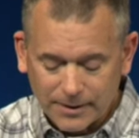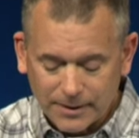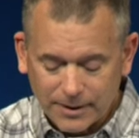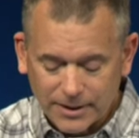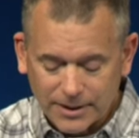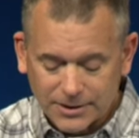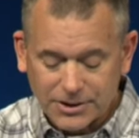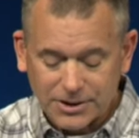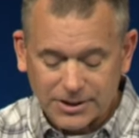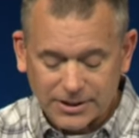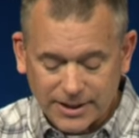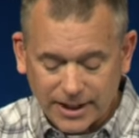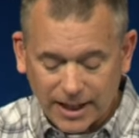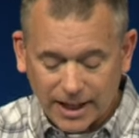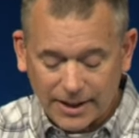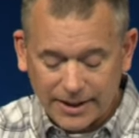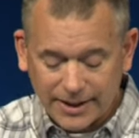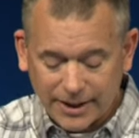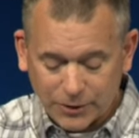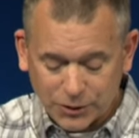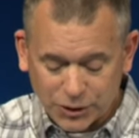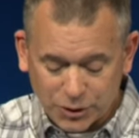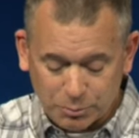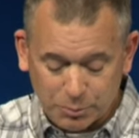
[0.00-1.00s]
This is God
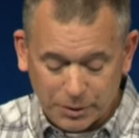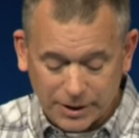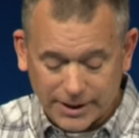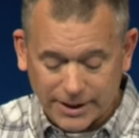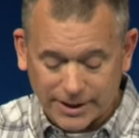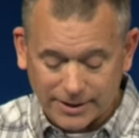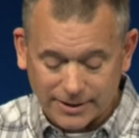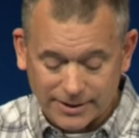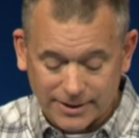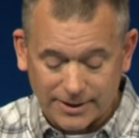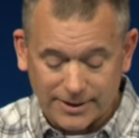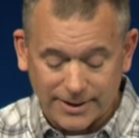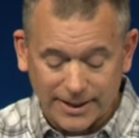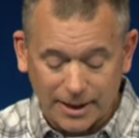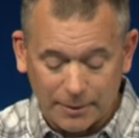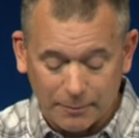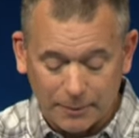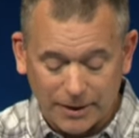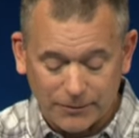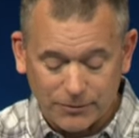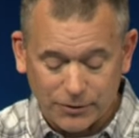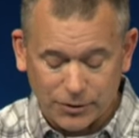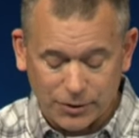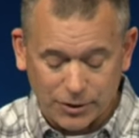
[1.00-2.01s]
now speaking to them
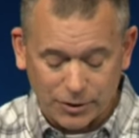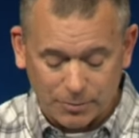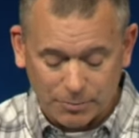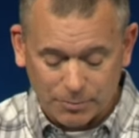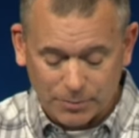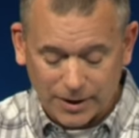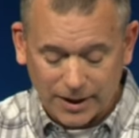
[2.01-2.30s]
after they're,